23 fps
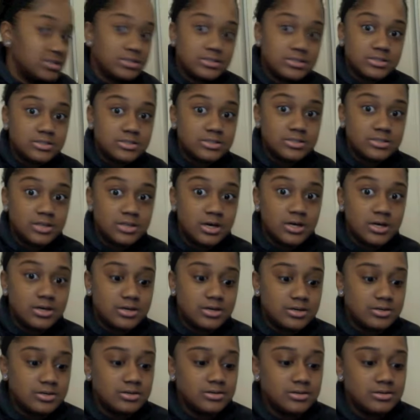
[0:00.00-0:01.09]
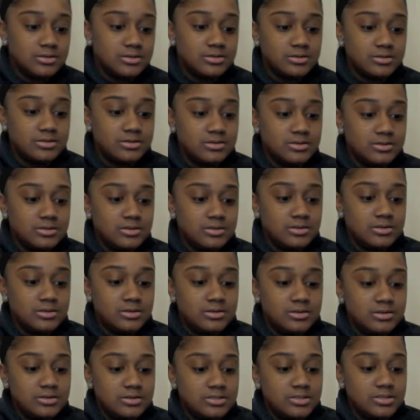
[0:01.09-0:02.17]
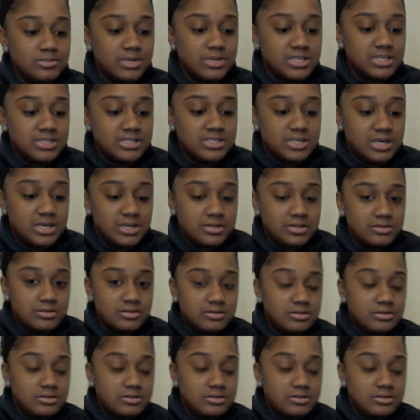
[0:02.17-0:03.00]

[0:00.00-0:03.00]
stuck to my skin.